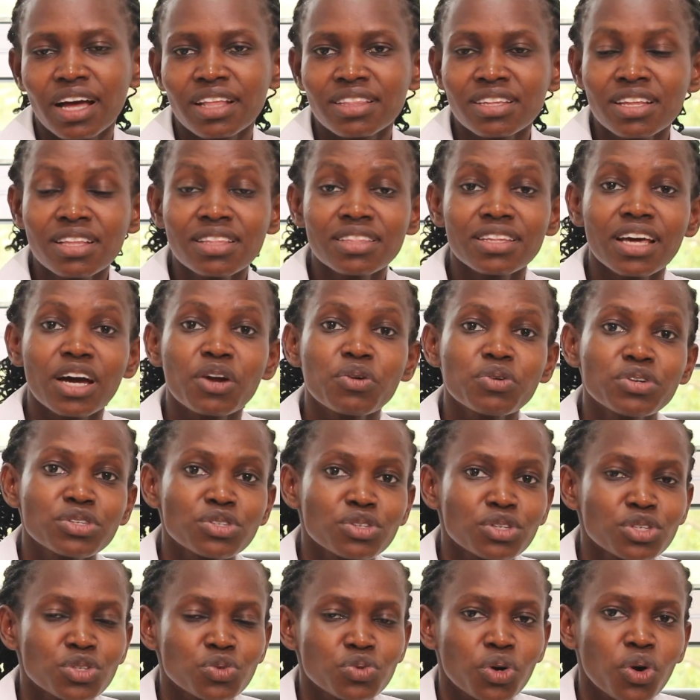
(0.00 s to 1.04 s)
And then there are
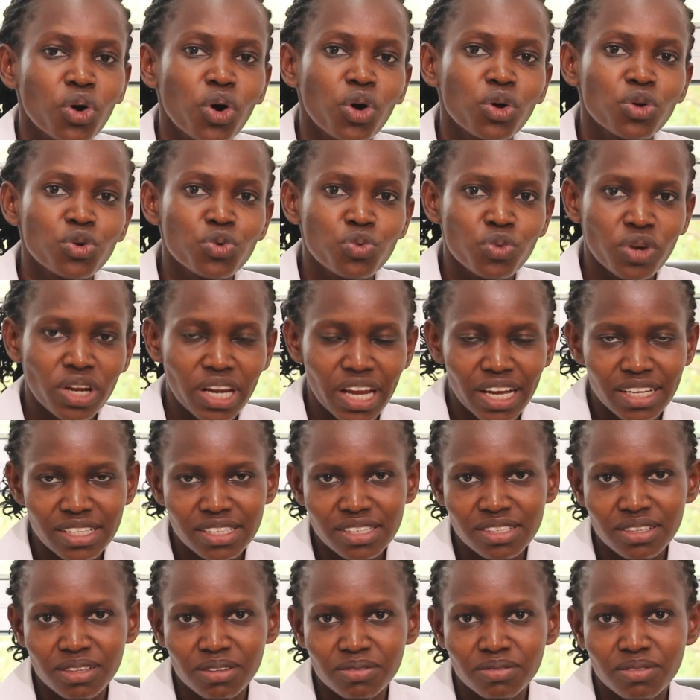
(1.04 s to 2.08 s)
reasons we call
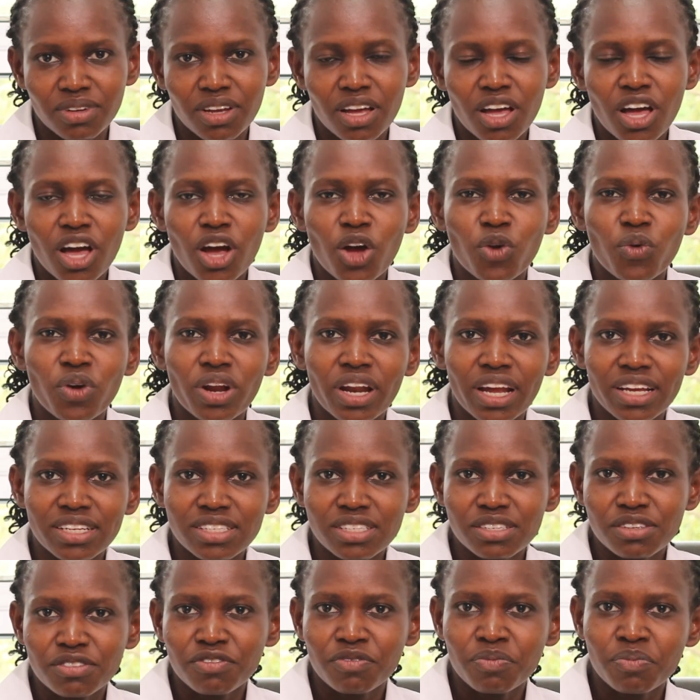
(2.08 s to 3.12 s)
relative.
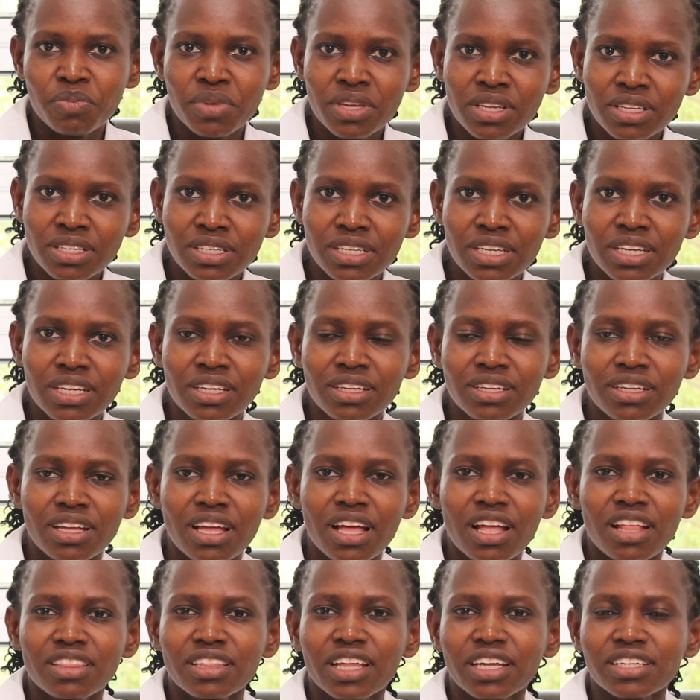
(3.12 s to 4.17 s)
Relative meaning
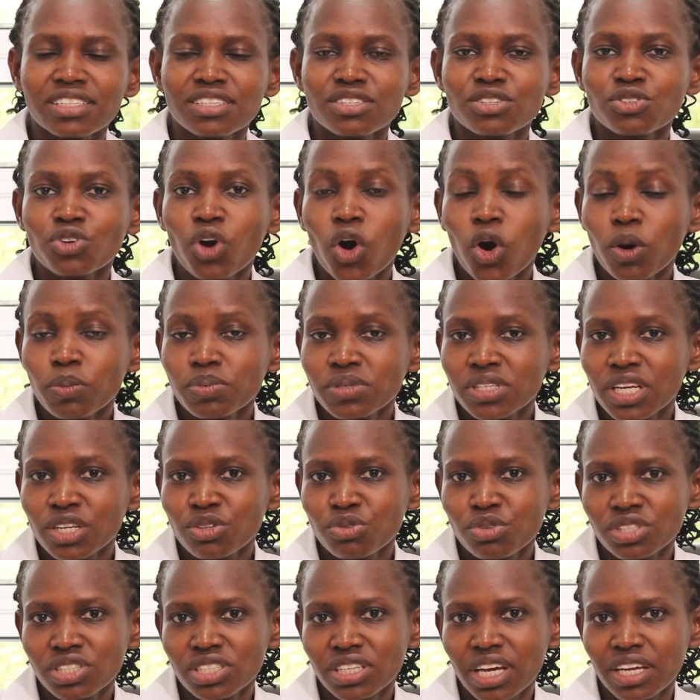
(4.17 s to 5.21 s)
that your
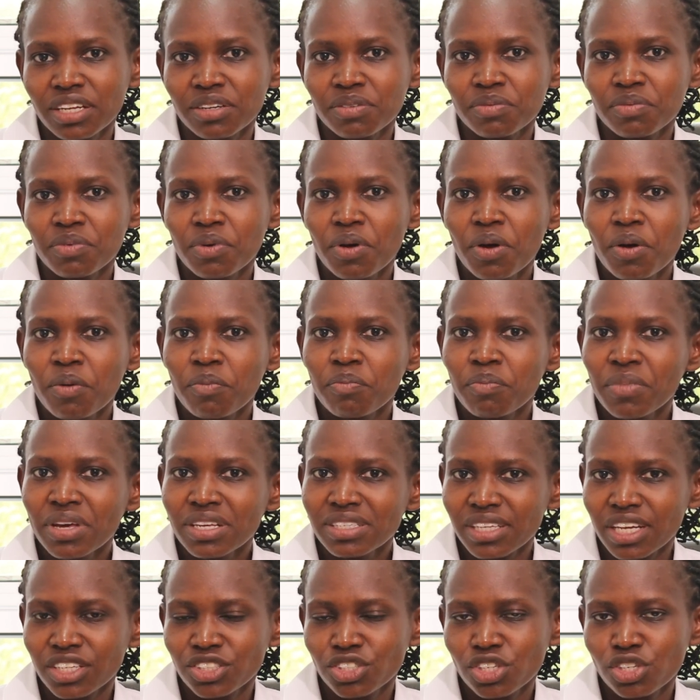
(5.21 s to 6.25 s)
obstetrician
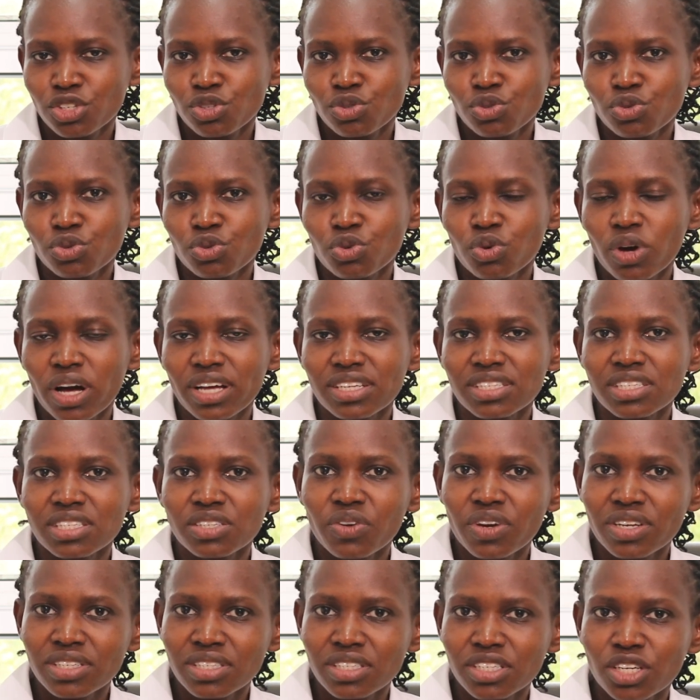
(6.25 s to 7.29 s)
may suggest to you a
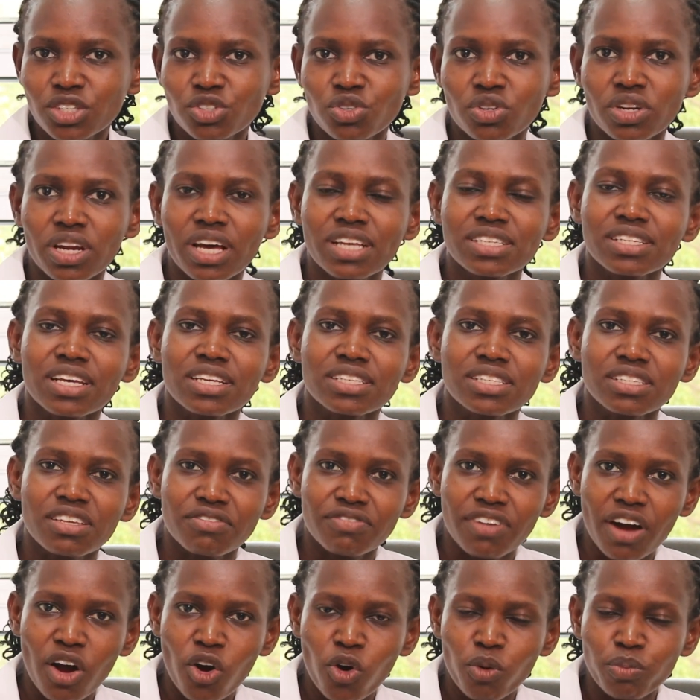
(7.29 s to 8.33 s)
cesarean section as a
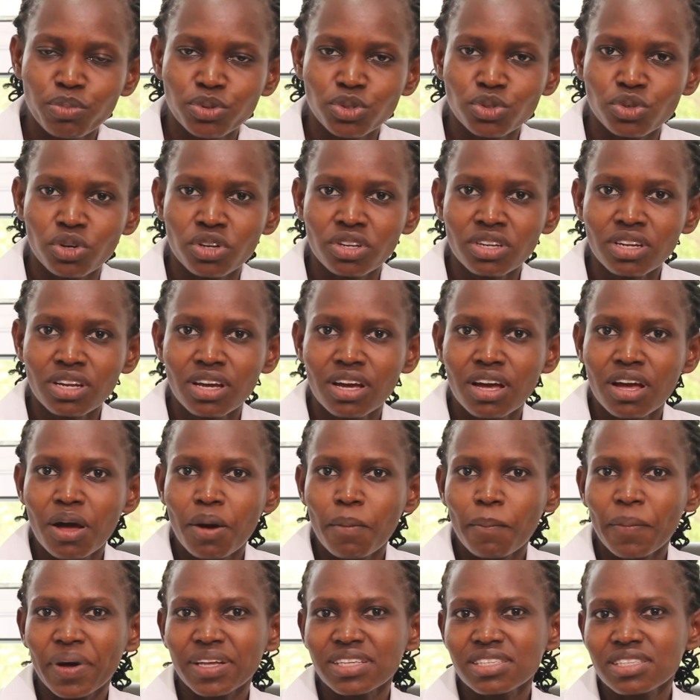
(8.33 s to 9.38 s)
safer option,
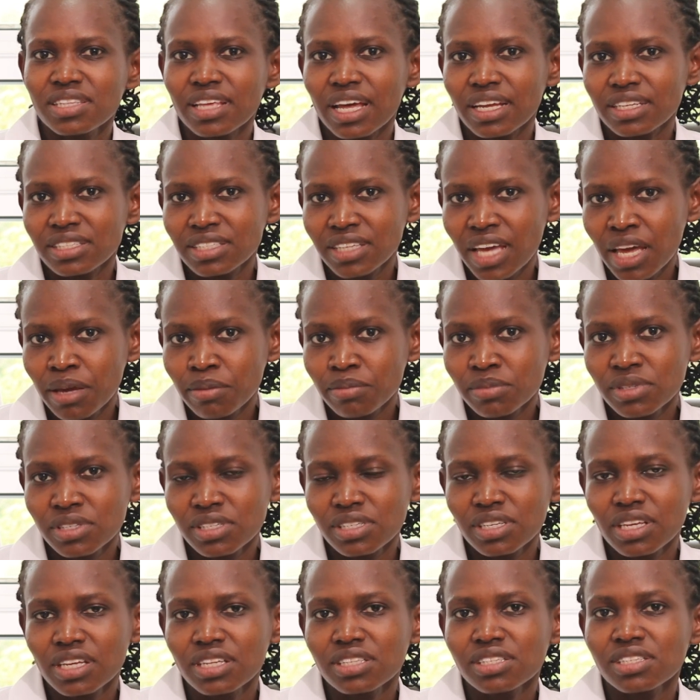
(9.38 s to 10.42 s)
but there are times
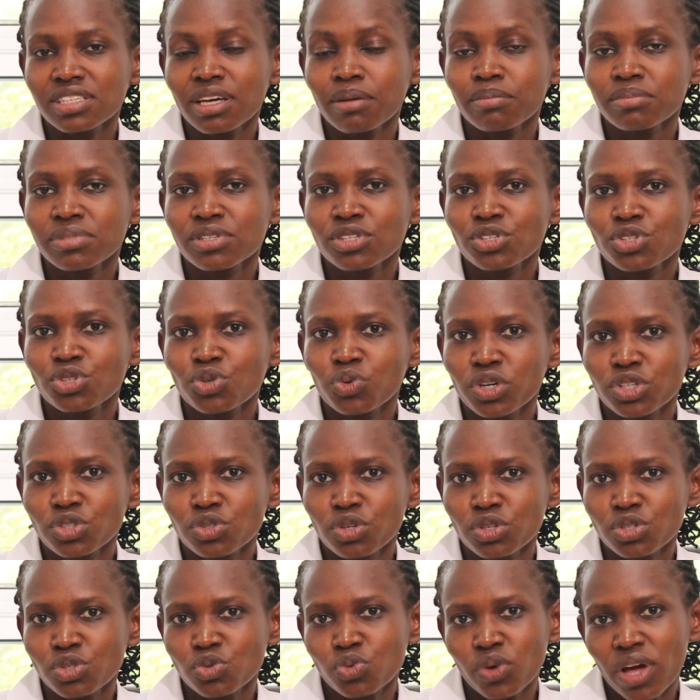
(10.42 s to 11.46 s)
in some
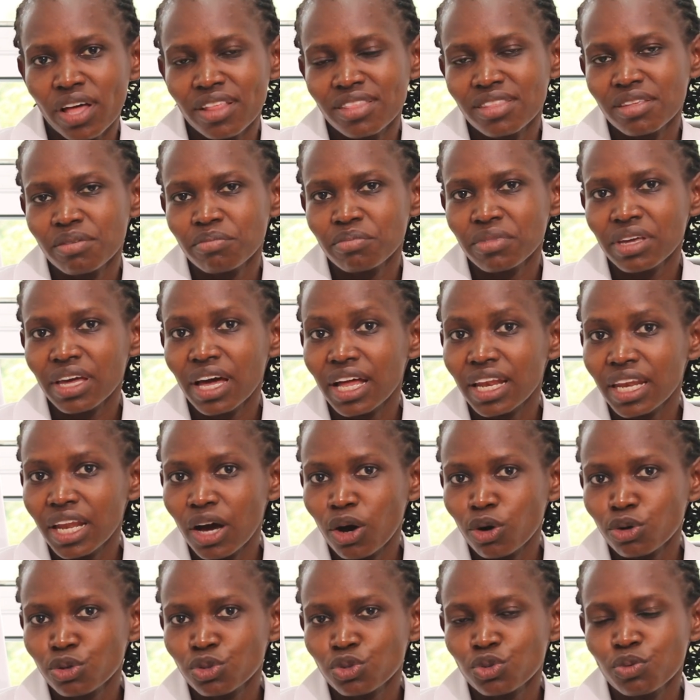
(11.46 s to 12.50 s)
situations where they may
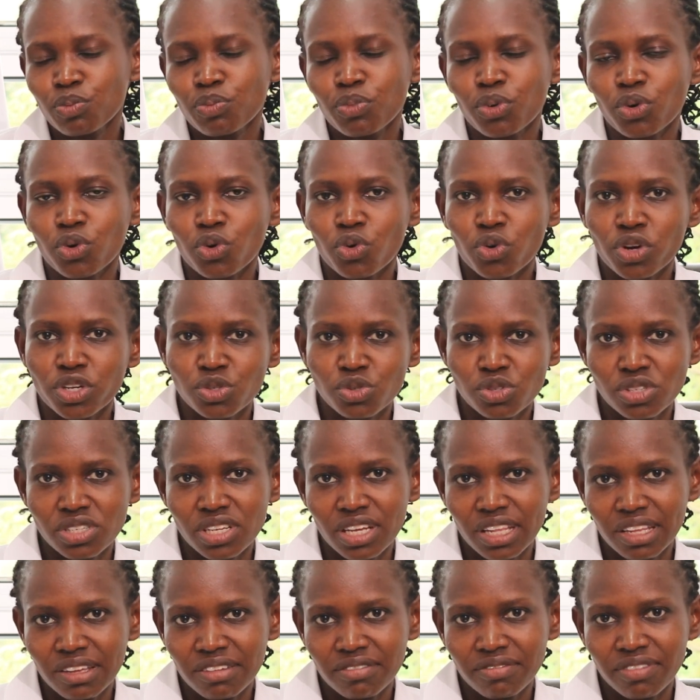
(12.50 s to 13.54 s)
allow you progress
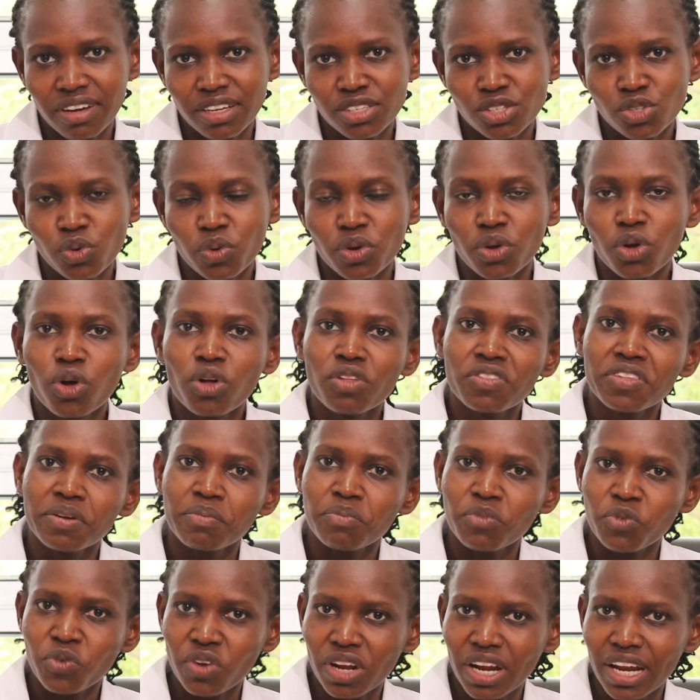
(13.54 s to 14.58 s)
to deliver. So we call
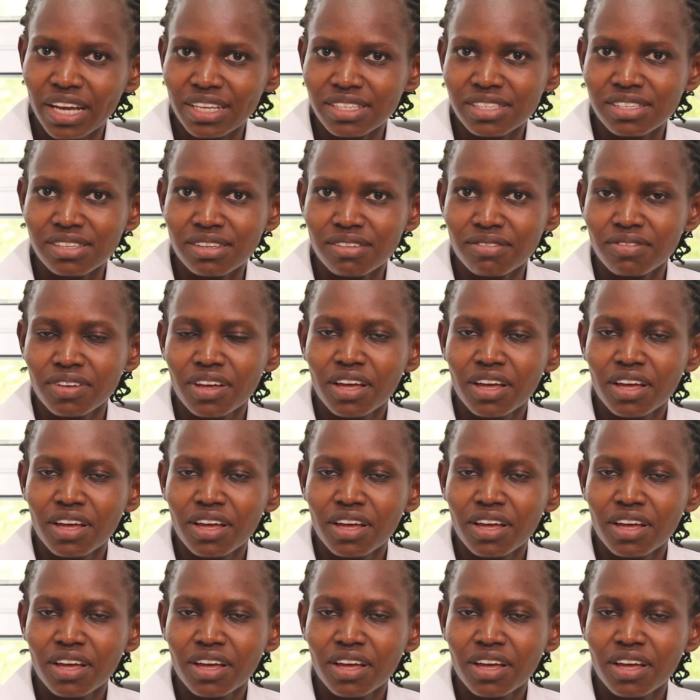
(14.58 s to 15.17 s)
them relative,